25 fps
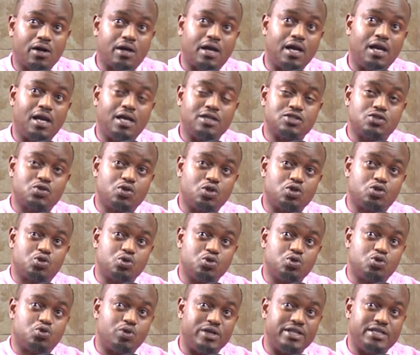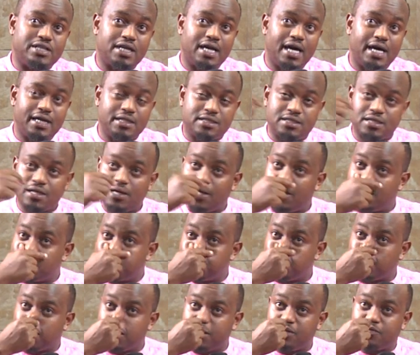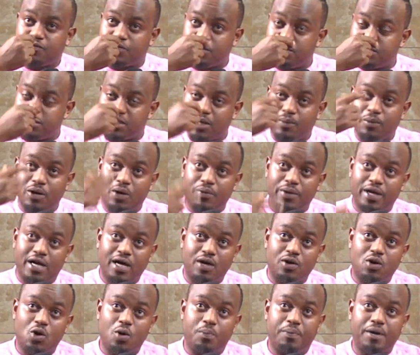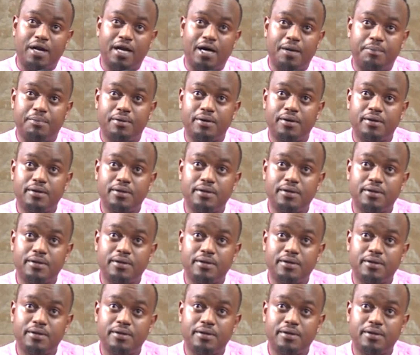let's go to 28. Let's begin from somewhere we can open up.